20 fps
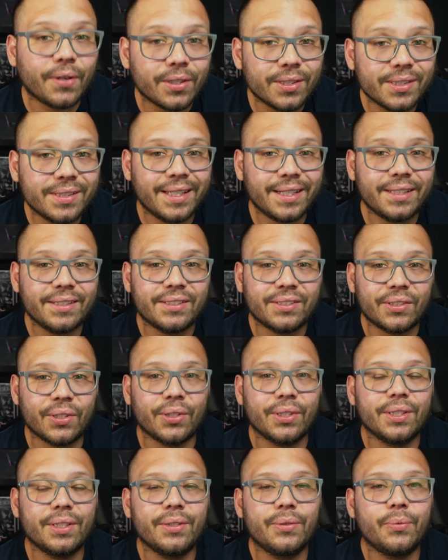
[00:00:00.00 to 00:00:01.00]
far as getting
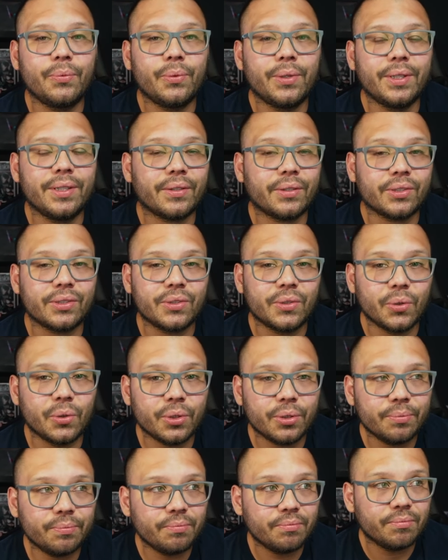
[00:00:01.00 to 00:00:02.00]
started with our
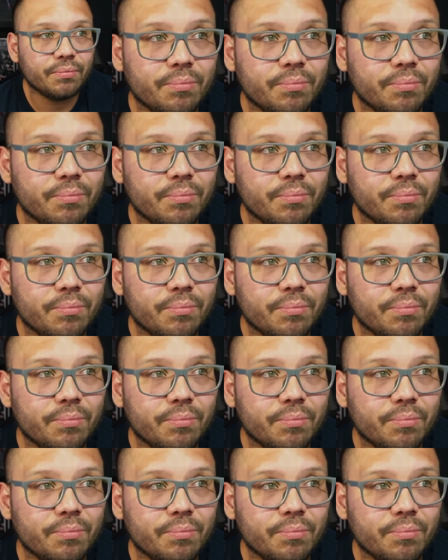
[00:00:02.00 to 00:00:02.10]
store,